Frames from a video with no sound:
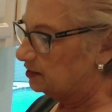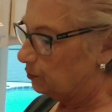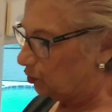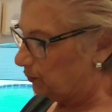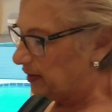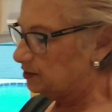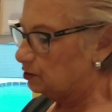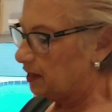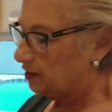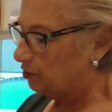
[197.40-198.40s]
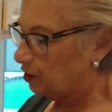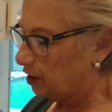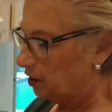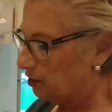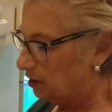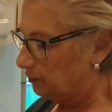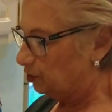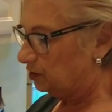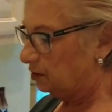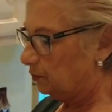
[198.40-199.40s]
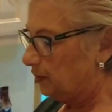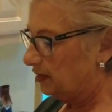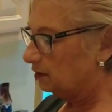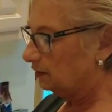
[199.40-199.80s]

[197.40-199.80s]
some more basil out of the garden. I'm just going to pick the